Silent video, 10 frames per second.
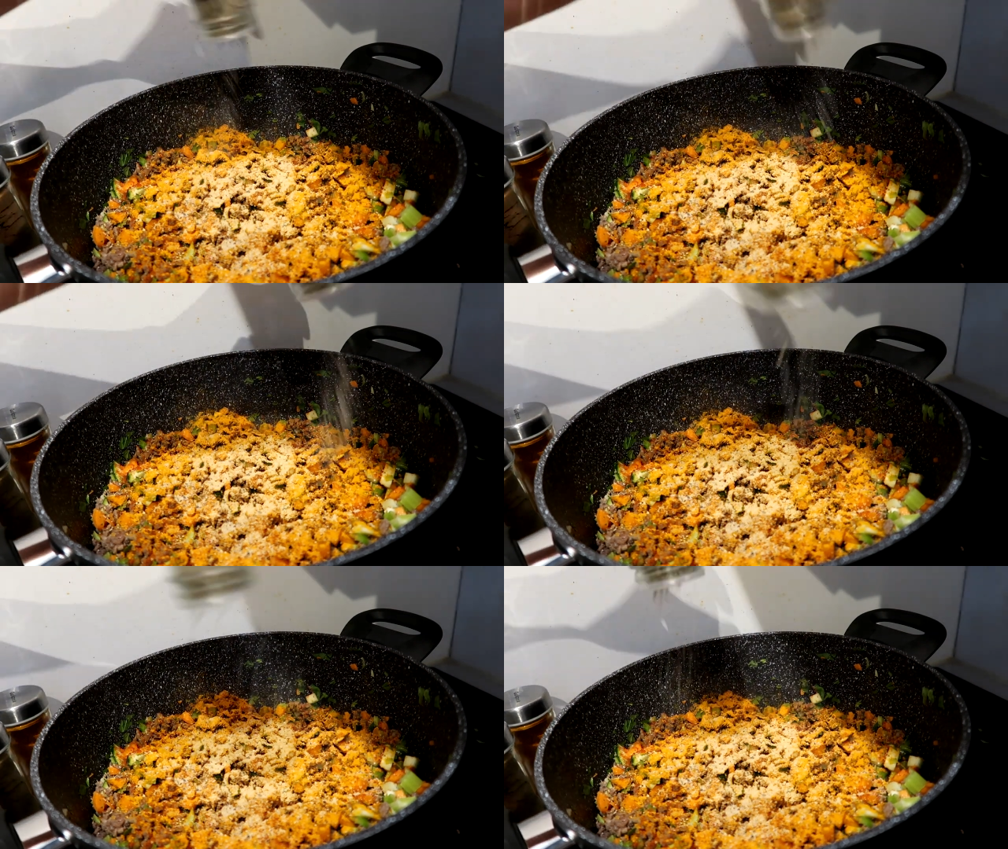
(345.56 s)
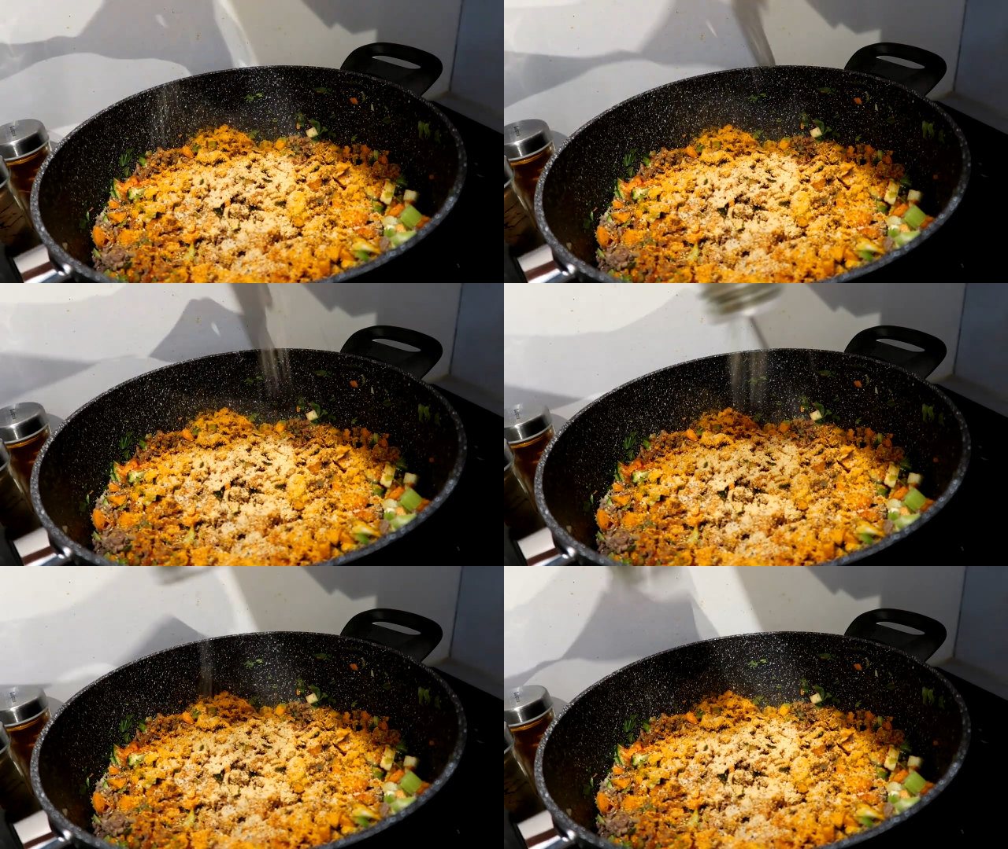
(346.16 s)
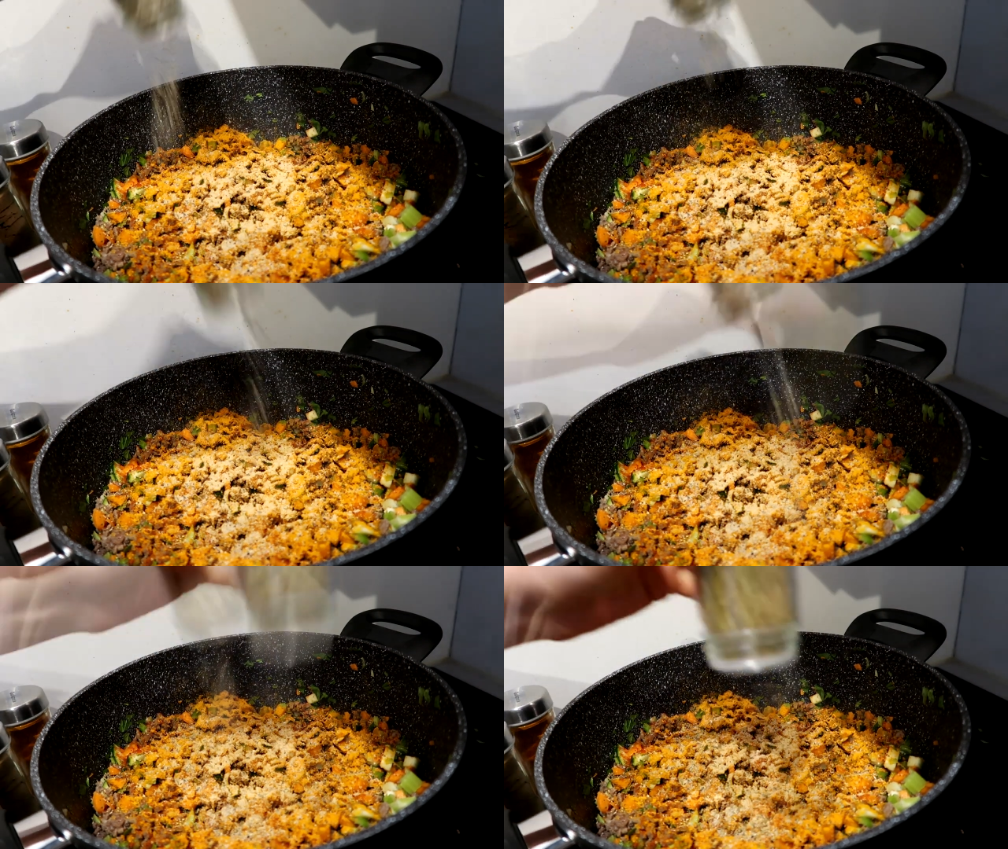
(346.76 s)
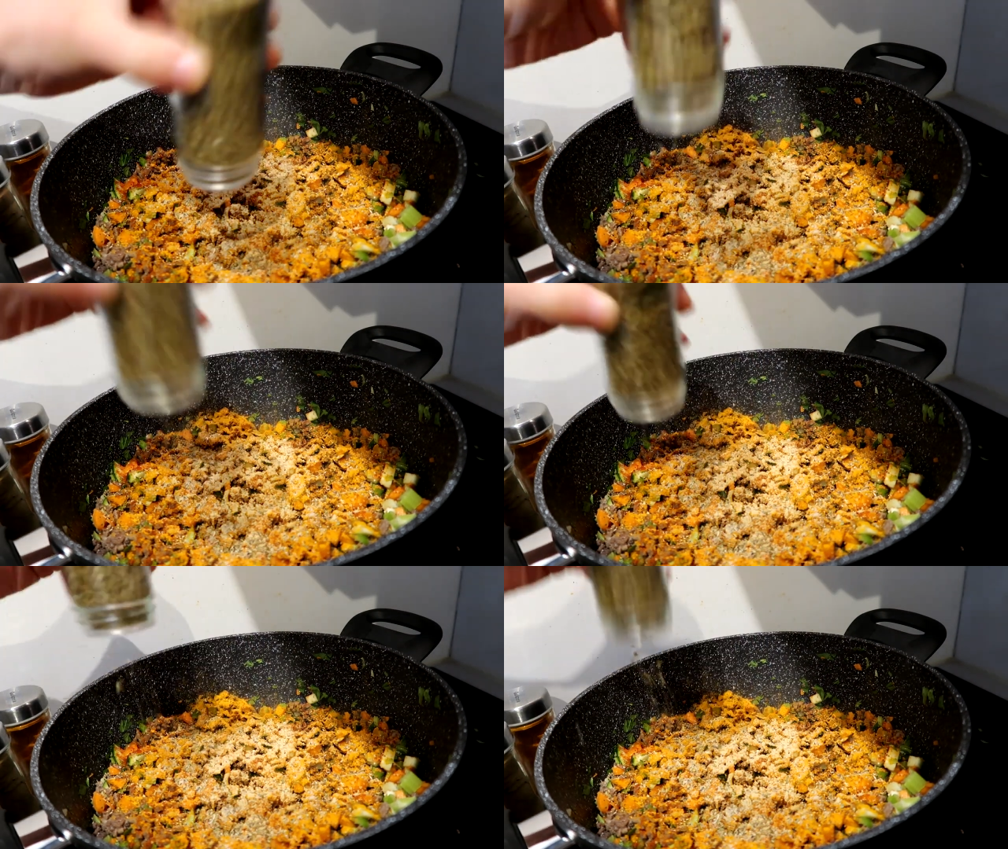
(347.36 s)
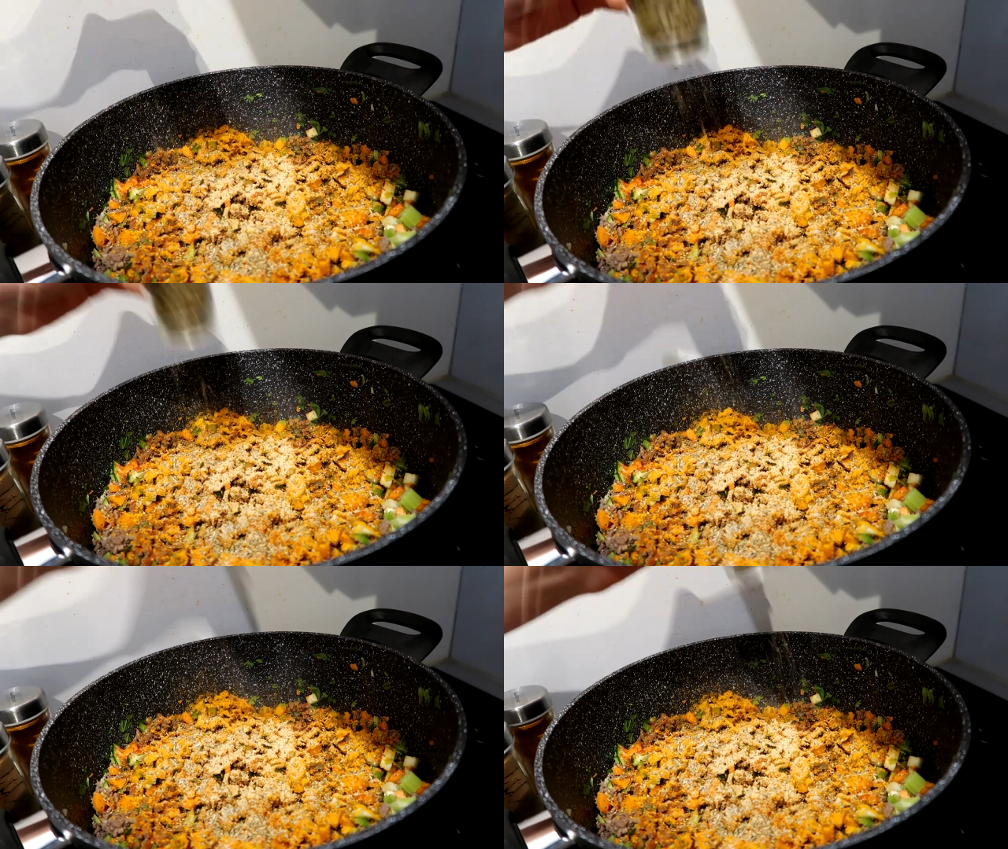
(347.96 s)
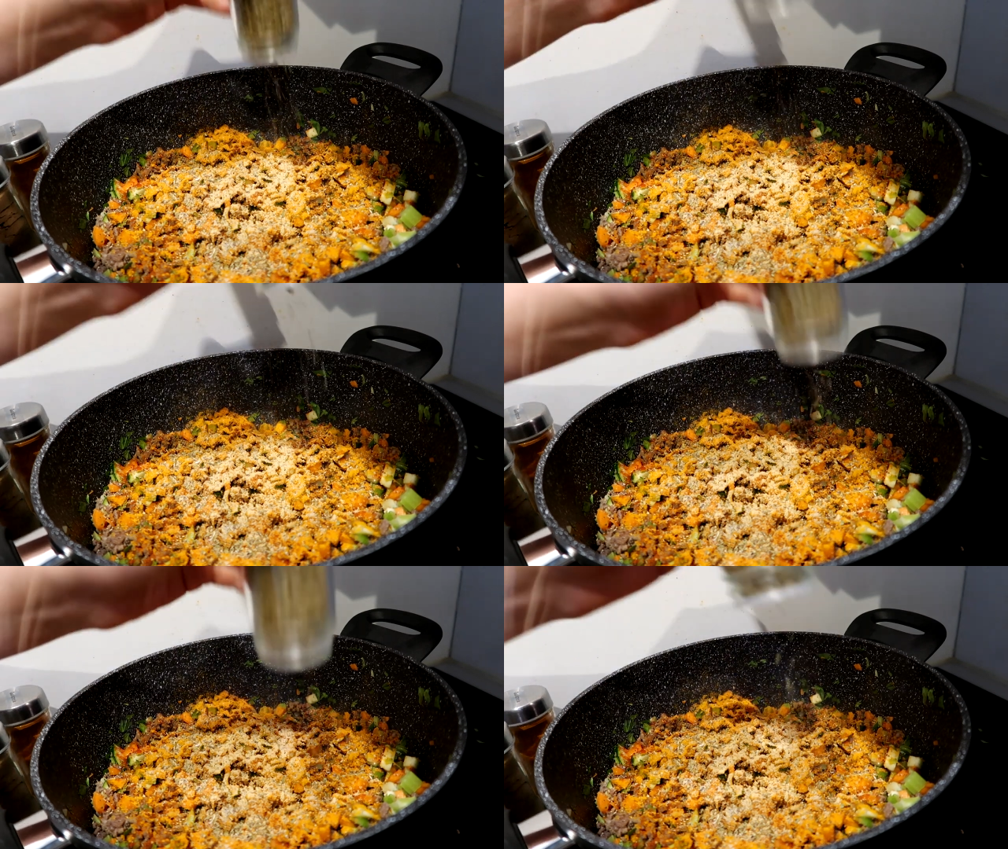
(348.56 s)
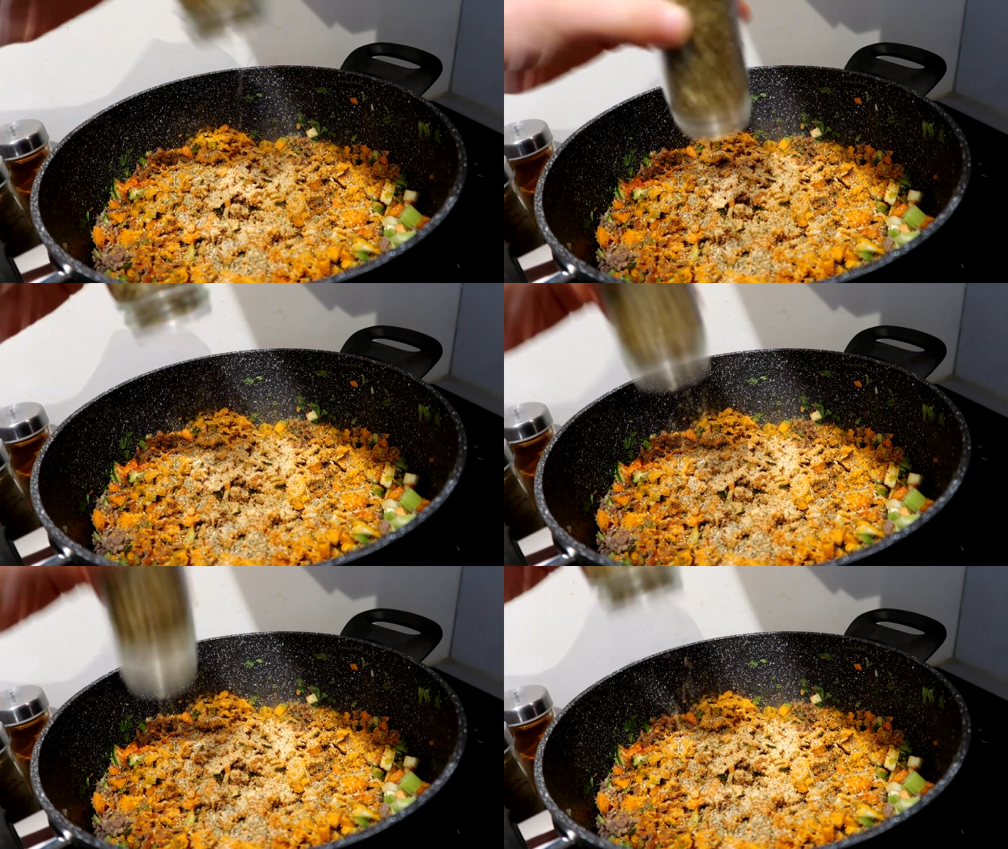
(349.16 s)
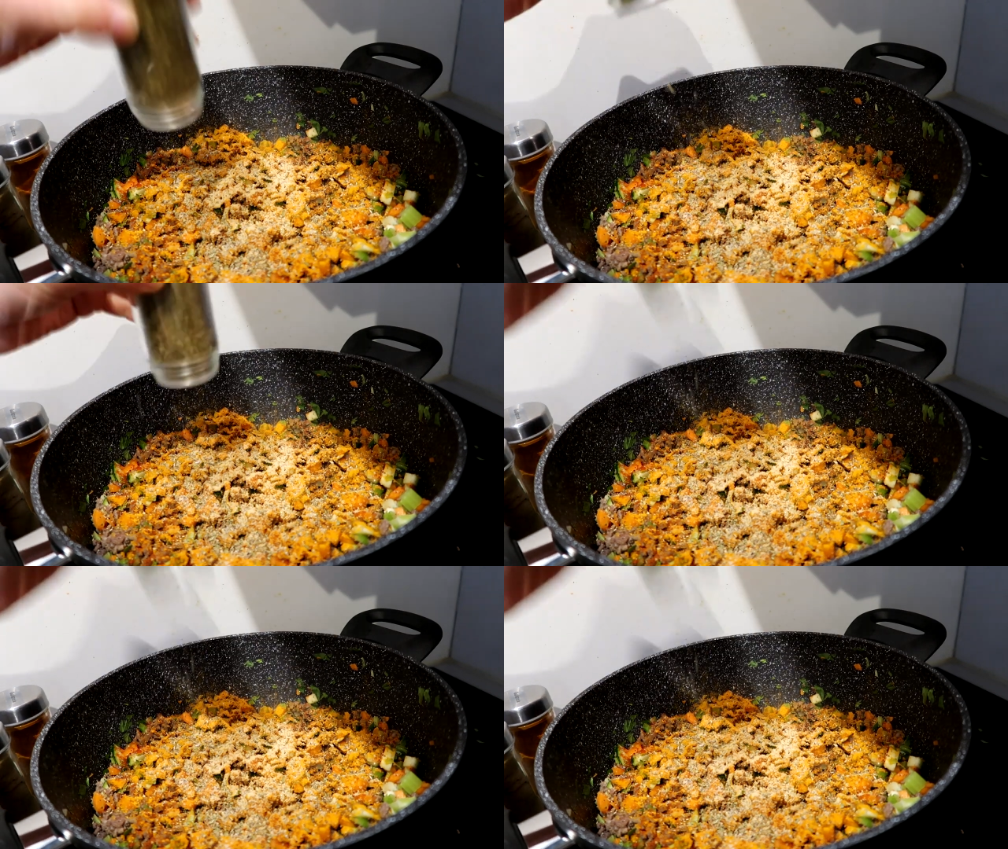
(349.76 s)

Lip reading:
[unreadable: no face in view]